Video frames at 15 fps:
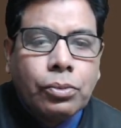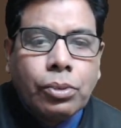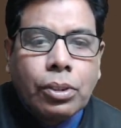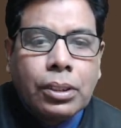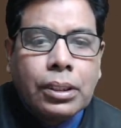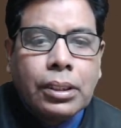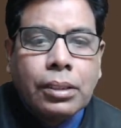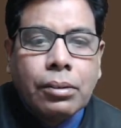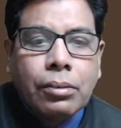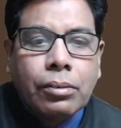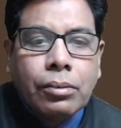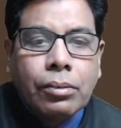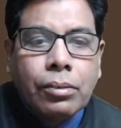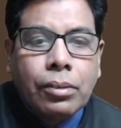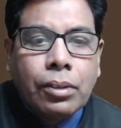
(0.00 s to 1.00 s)
the
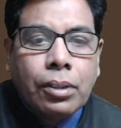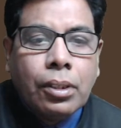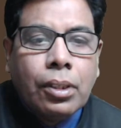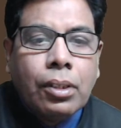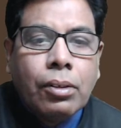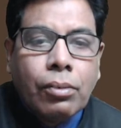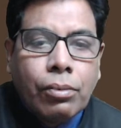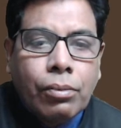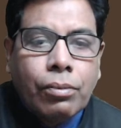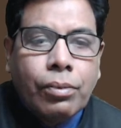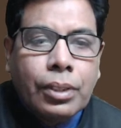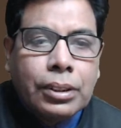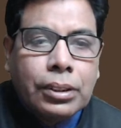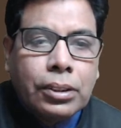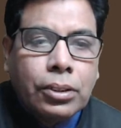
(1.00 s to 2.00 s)

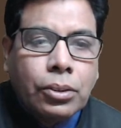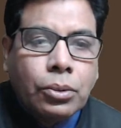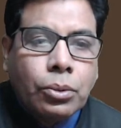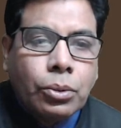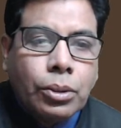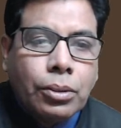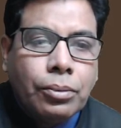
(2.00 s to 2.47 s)
functional code.